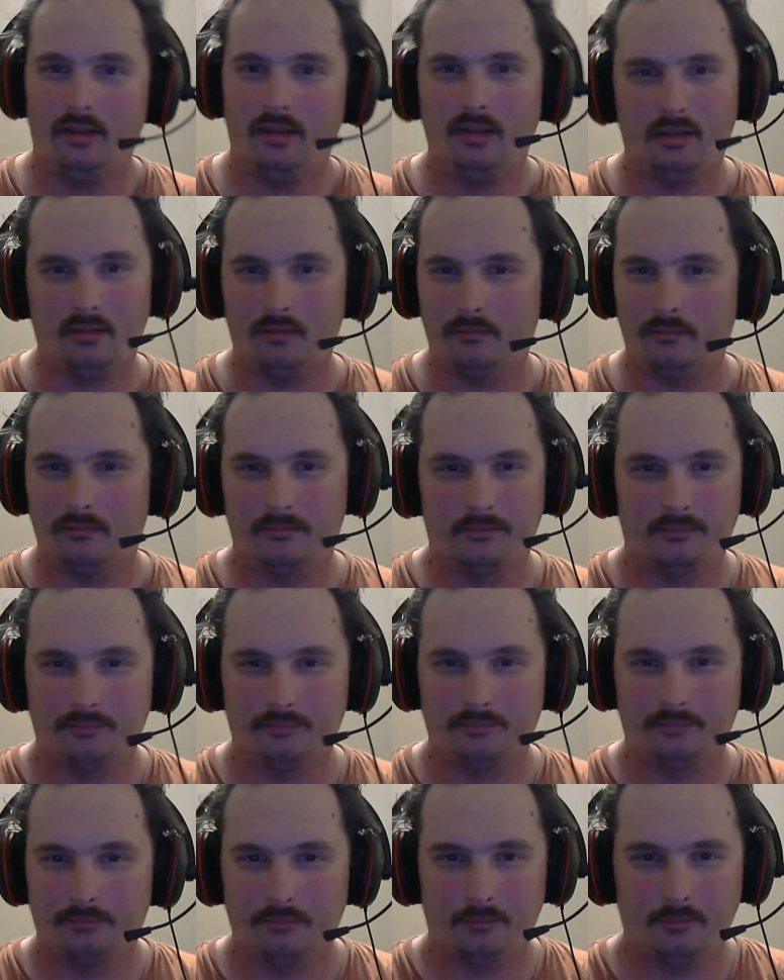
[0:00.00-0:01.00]
You know,
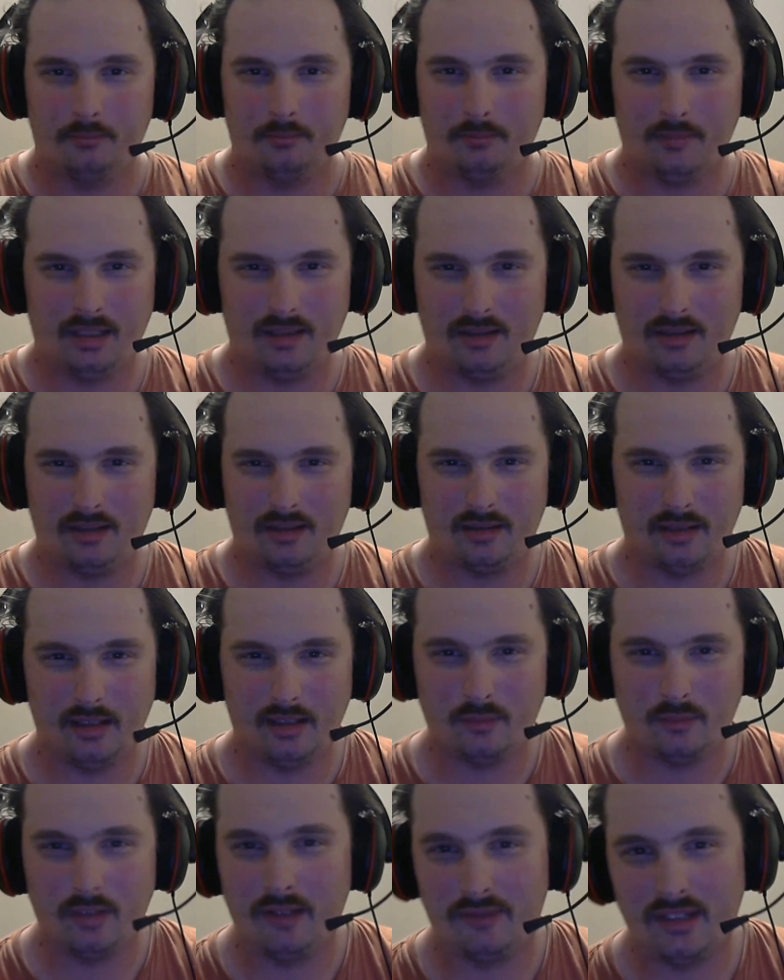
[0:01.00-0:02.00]
it's
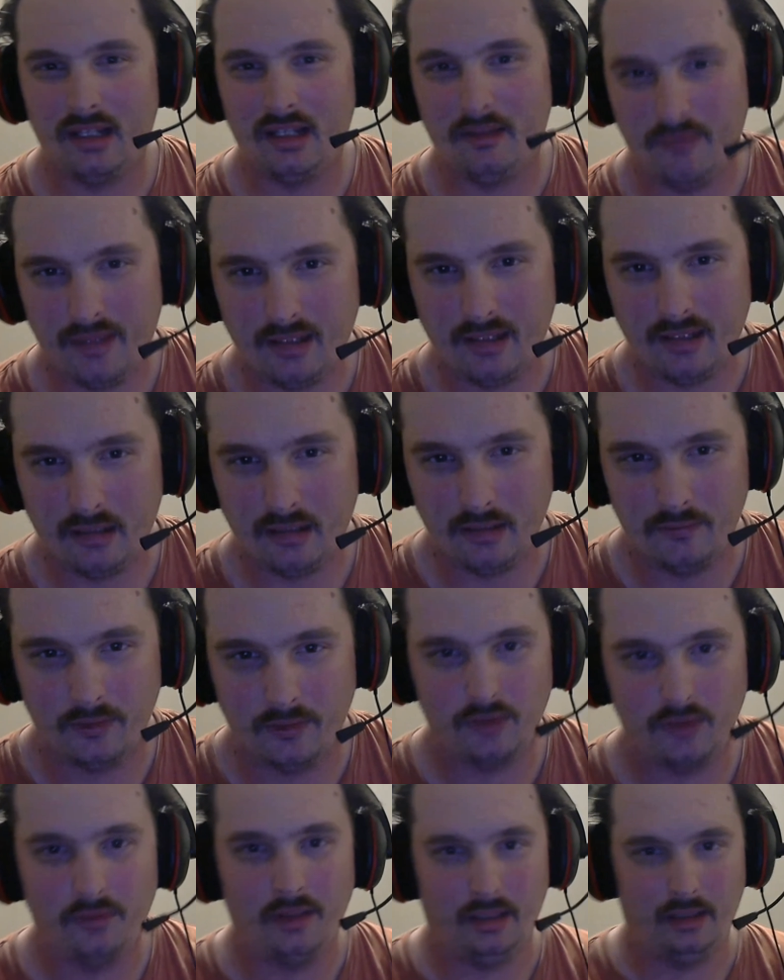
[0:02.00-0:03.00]
his way of saying thank you
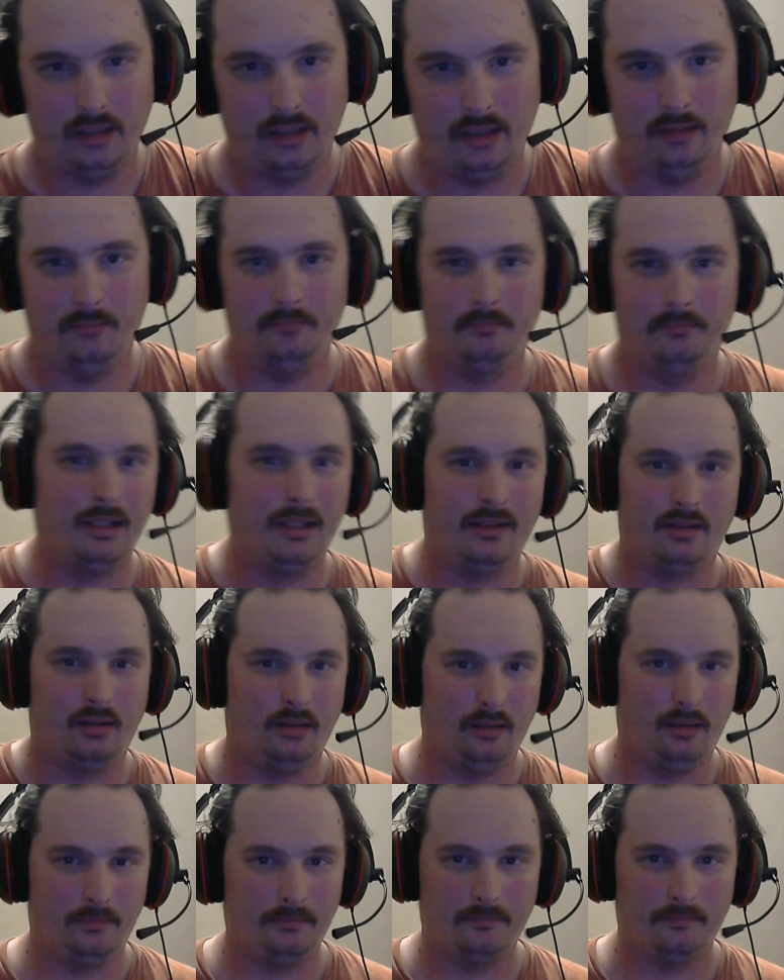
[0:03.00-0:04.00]
for tuning in,
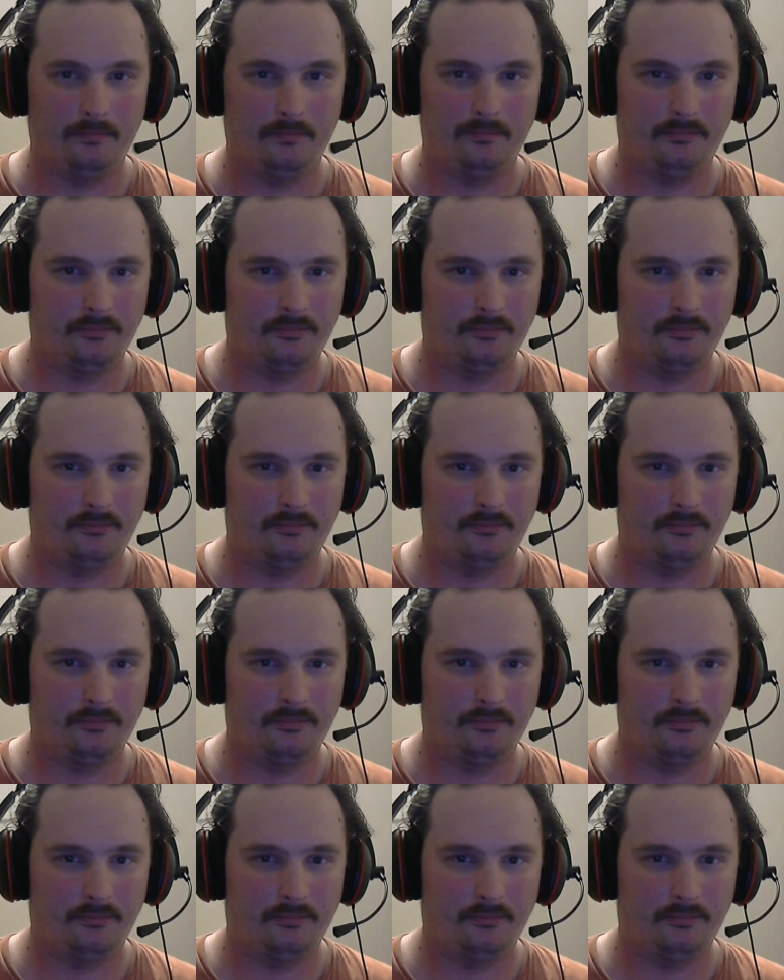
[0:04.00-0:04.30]
basically.